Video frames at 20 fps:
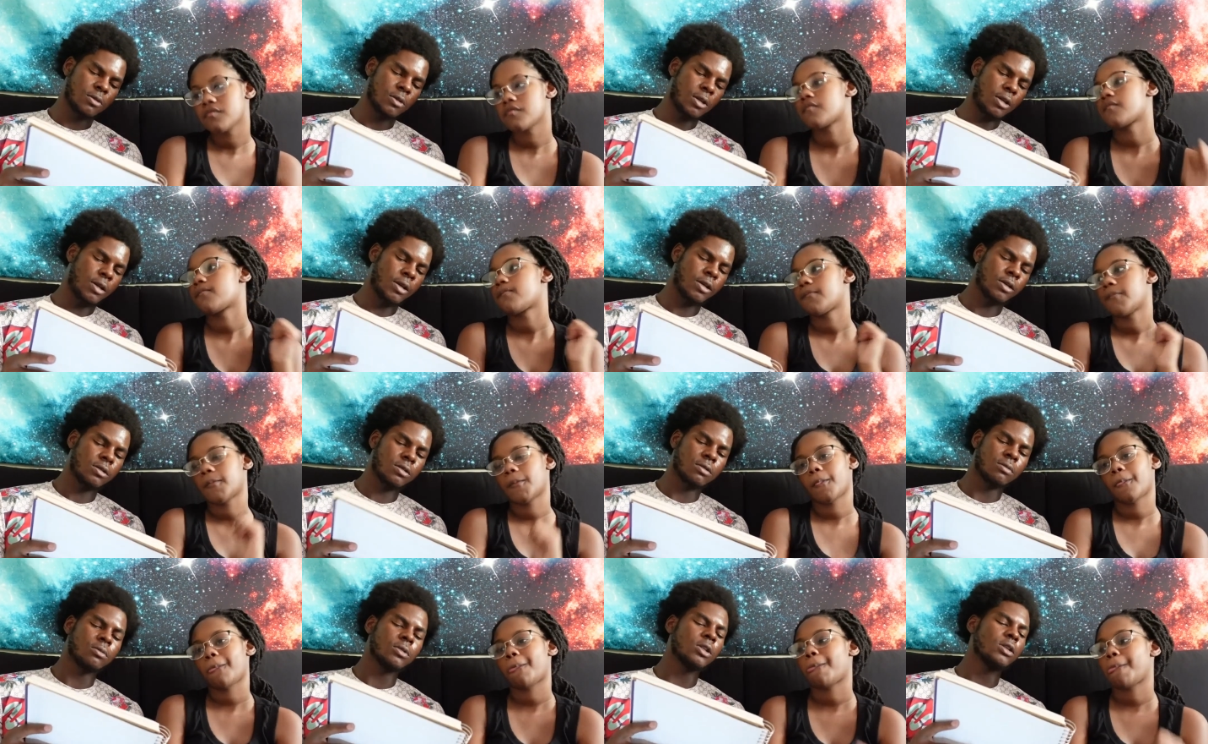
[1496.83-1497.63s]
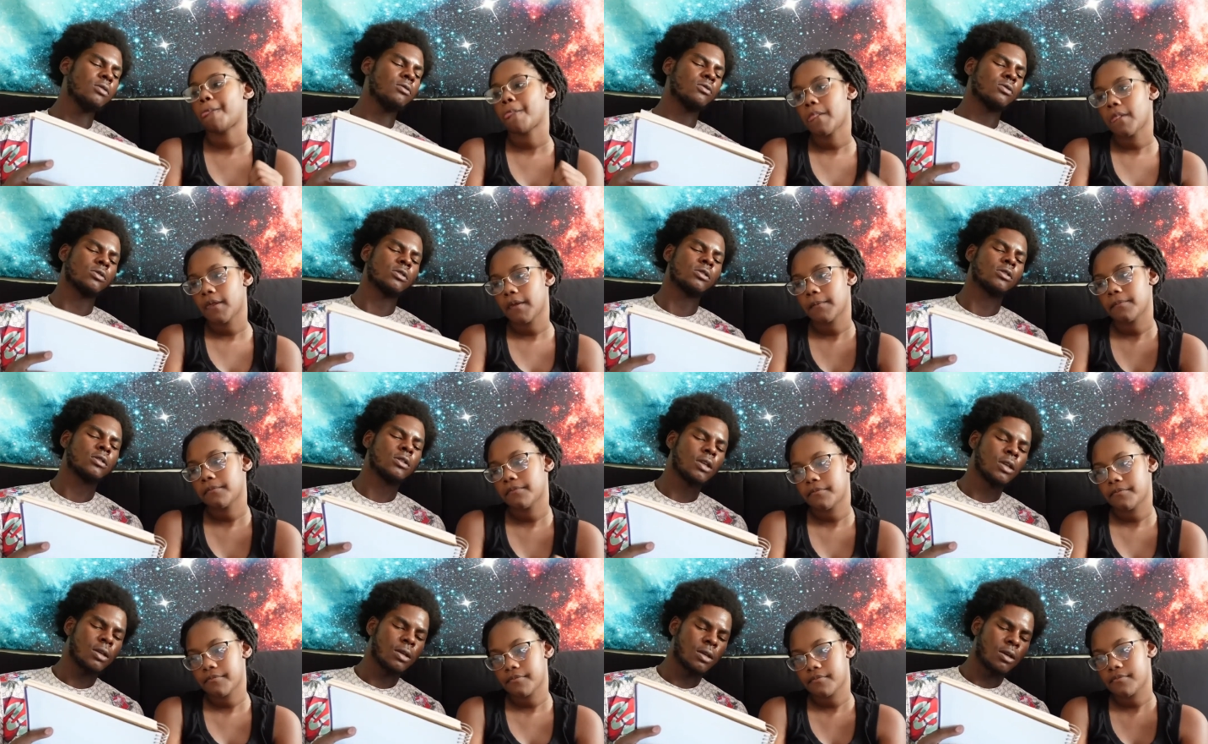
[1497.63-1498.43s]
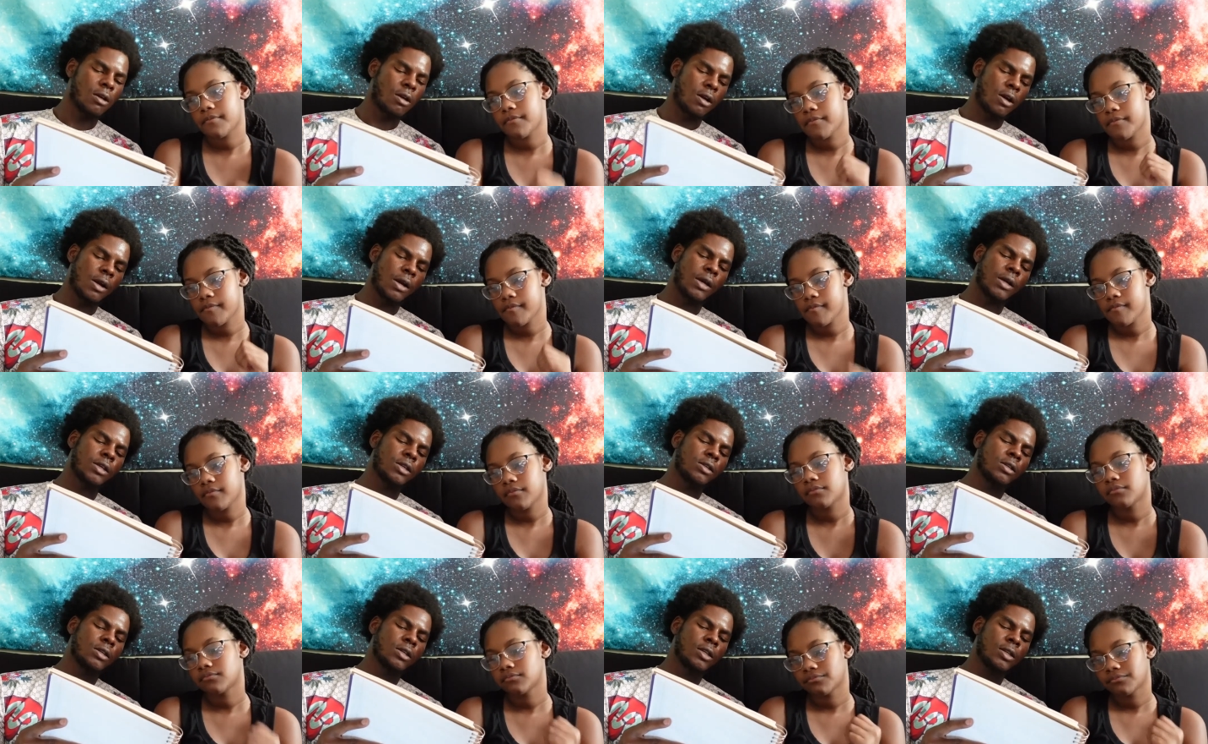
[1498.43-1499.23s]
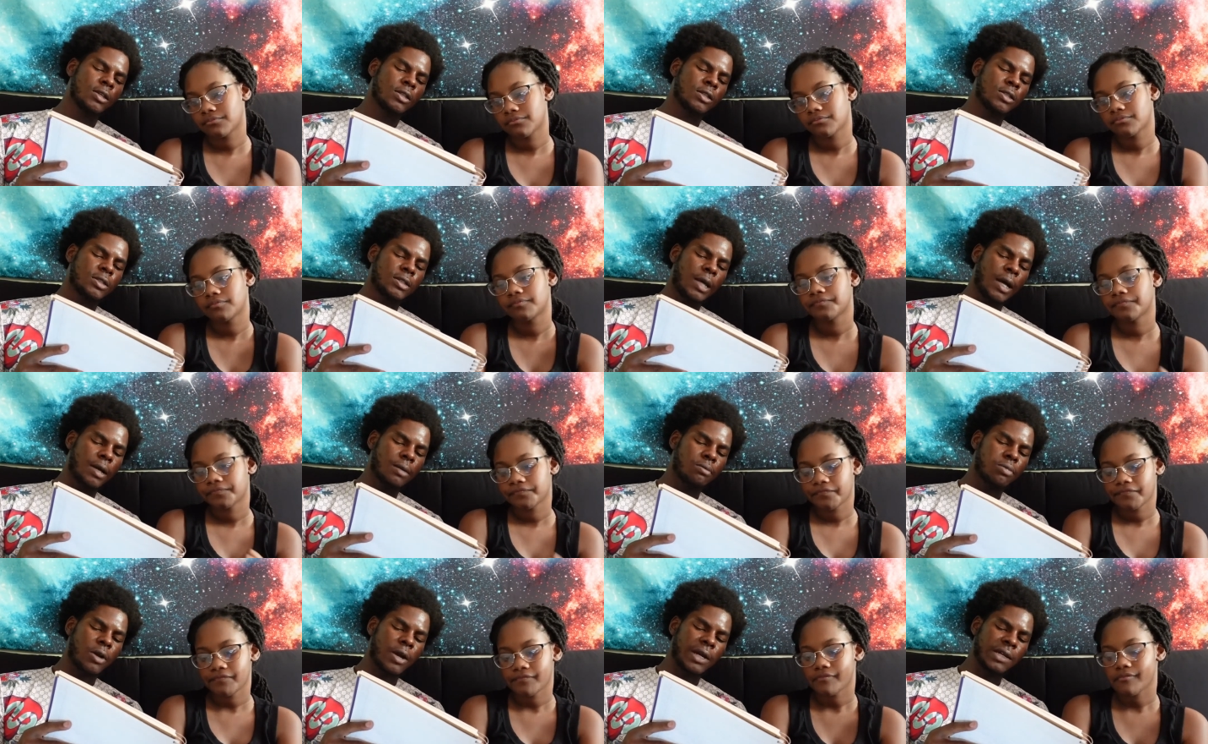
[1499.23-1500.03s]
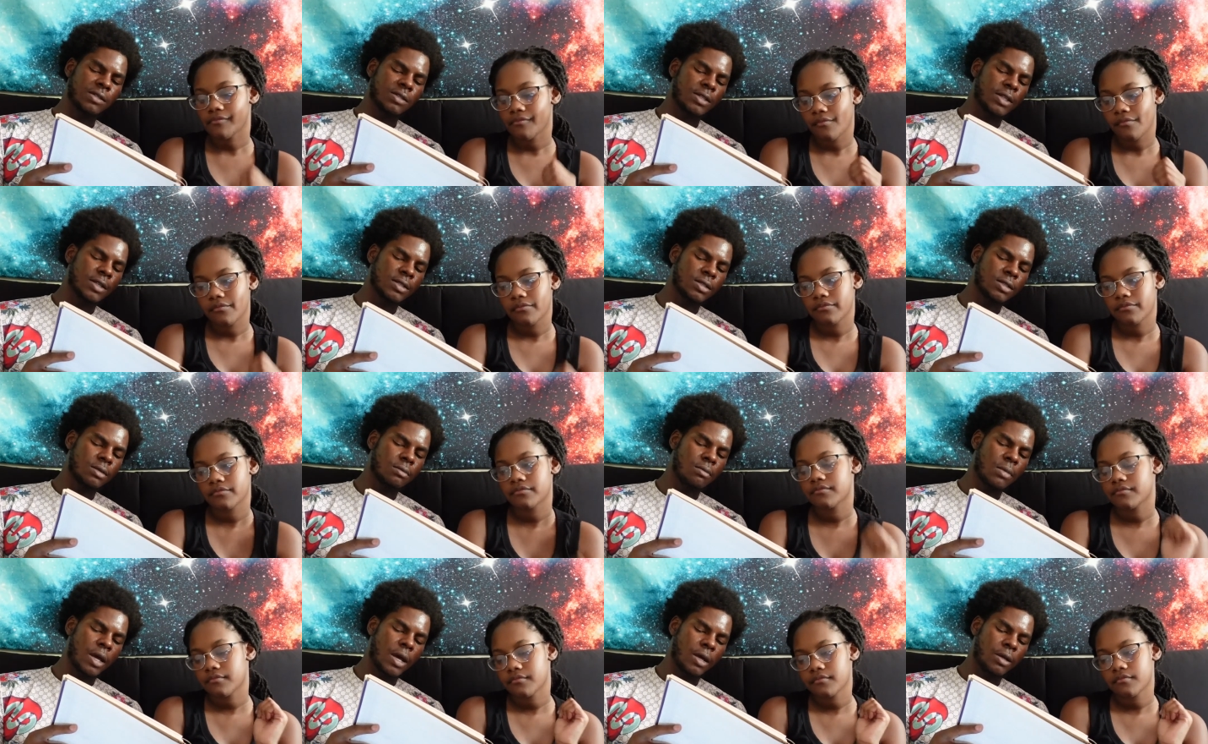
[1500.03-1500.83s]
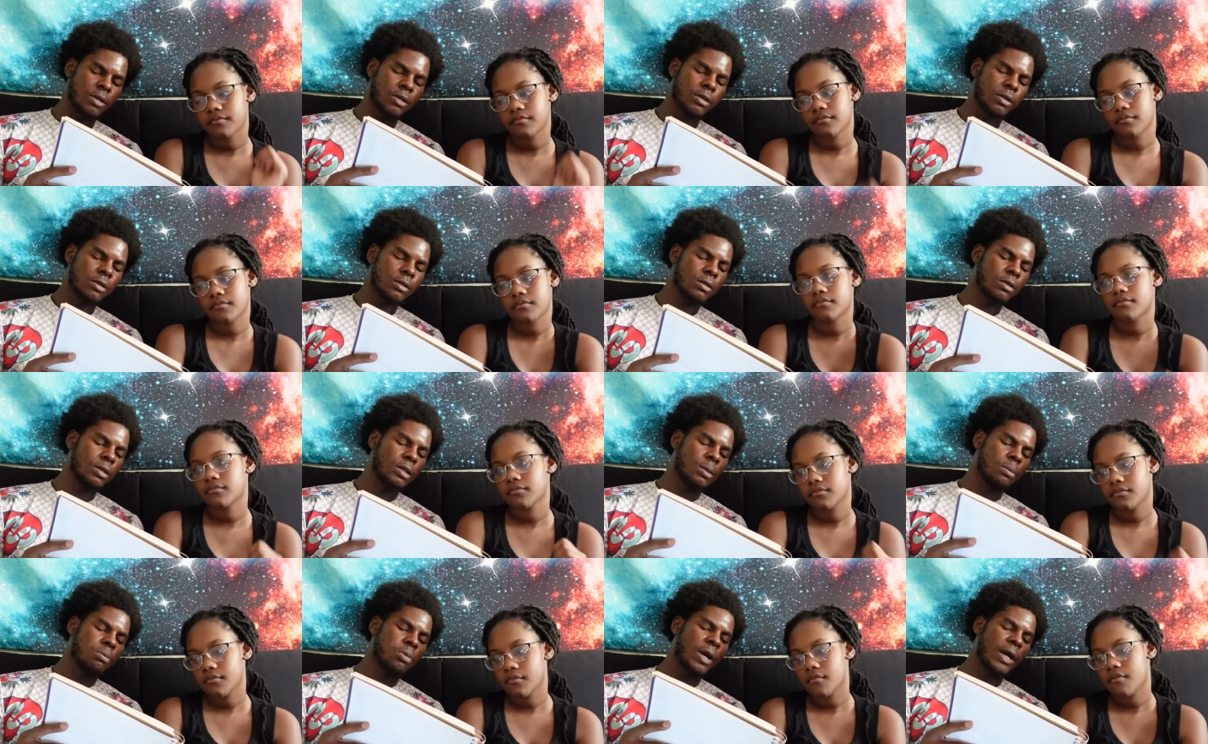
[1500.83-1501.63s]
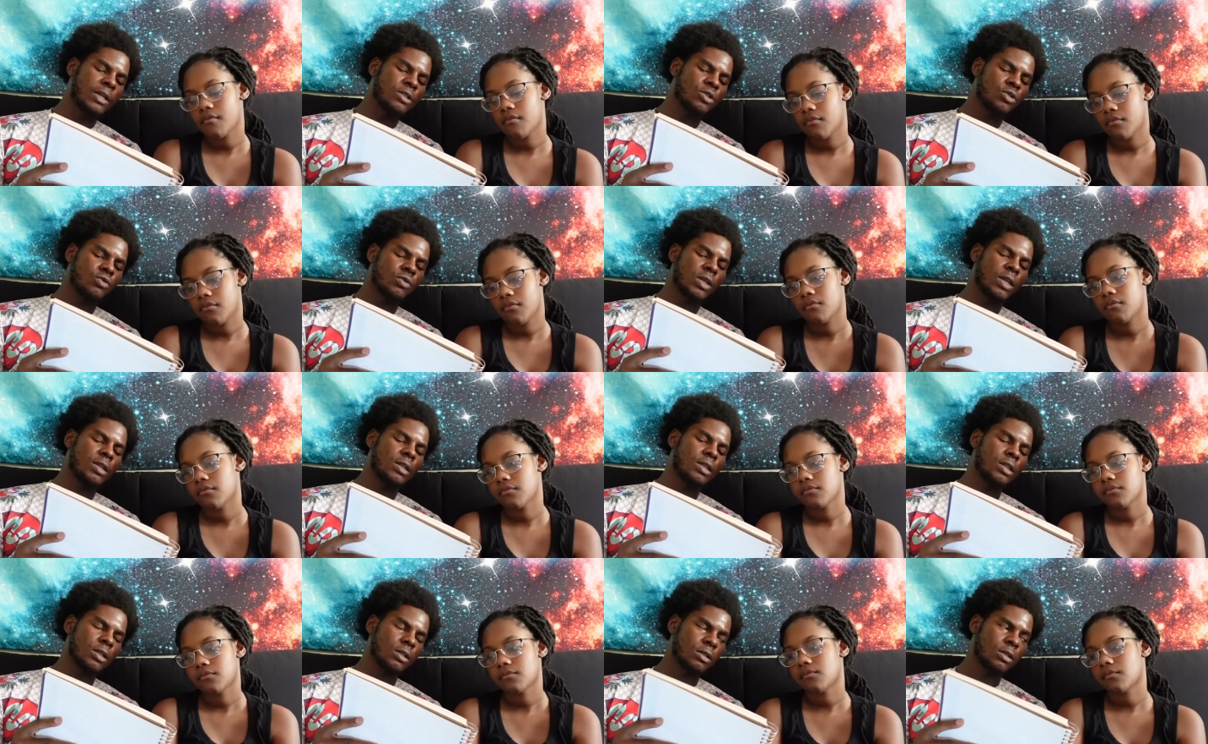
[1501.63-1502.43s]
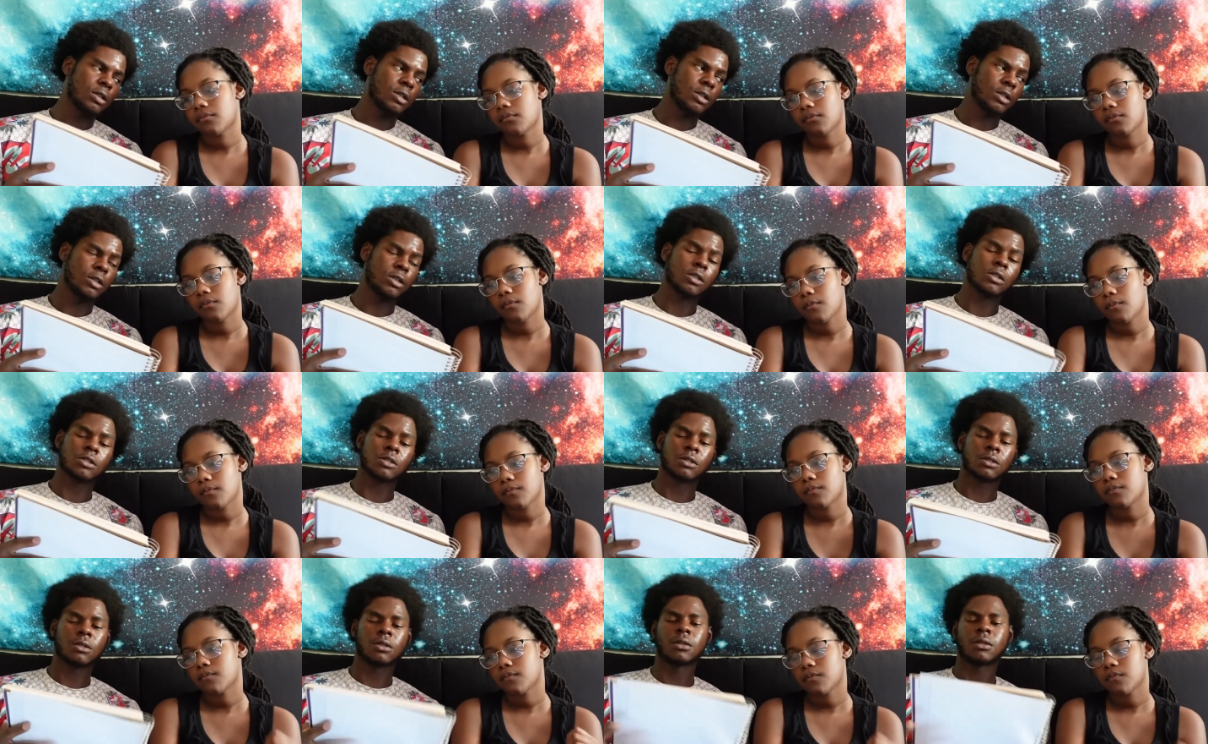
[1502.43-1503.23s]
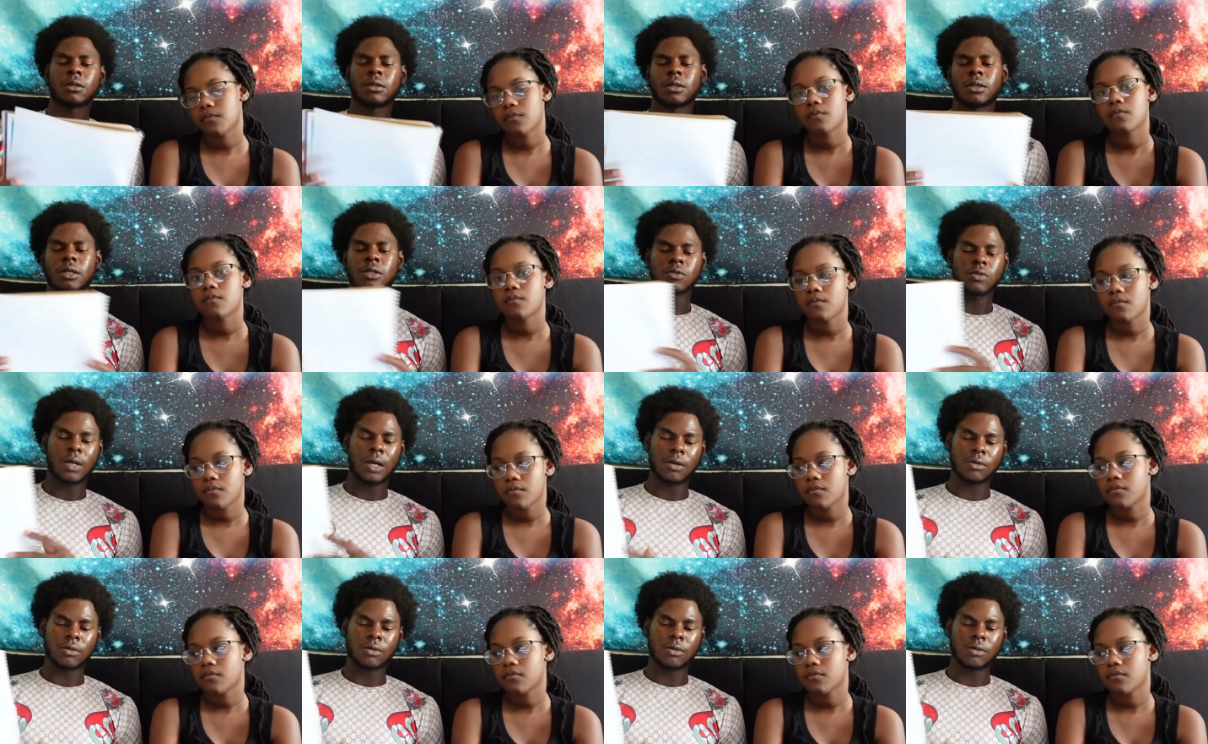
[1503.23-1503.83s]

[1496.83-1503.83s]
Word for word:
Speaker 1: all right, well, good ones. Alright. Stock price doesn't matter. The price you get in does. That's why I